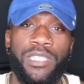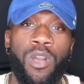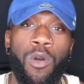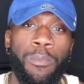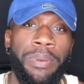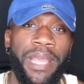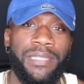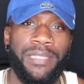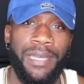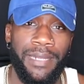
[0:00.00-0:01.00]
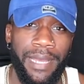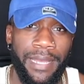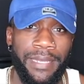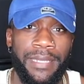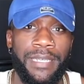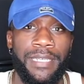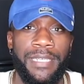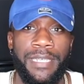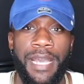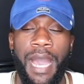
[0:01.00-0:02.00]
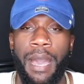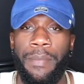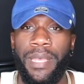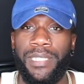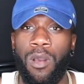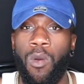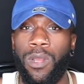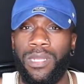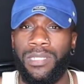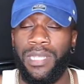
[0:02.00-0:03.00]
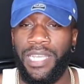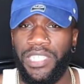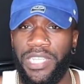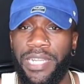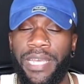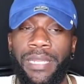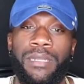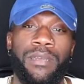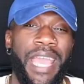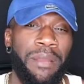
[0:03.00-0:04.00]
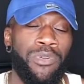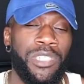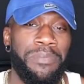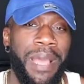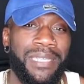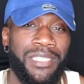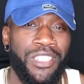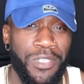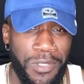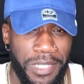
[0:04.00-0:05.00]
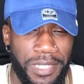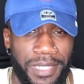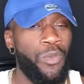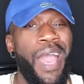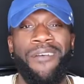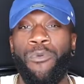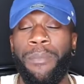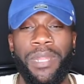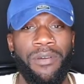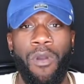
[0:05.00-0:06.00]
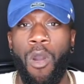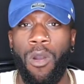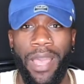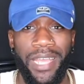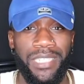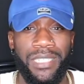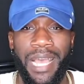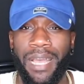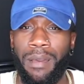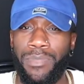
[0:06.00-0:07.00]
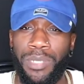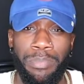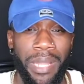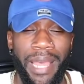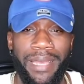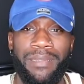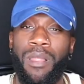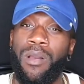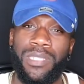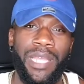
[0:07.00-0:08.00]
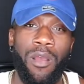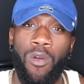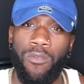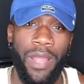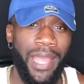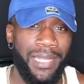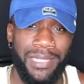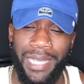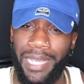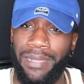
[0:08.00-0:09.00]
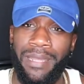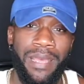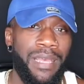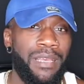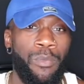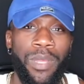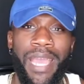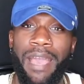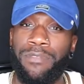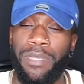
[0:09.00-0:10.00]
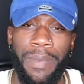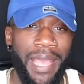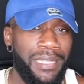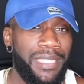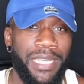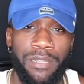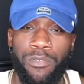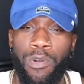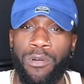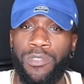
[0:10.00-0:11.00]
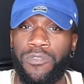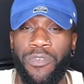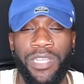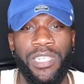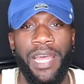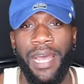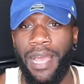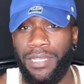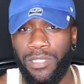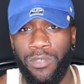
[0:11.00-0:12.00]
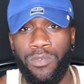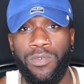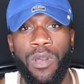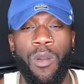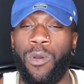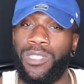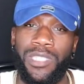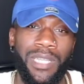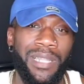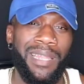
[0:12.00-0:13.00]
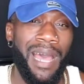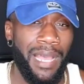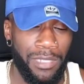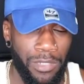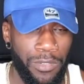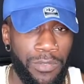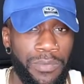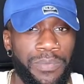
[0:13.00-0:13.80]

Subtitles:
is called Pink Sunday. It's an organization in Cambridge, Massachusetts. You have women of all ages that come to play, as long as they're over 18. We have some 18-year-olds fresh out of high school or still in high school.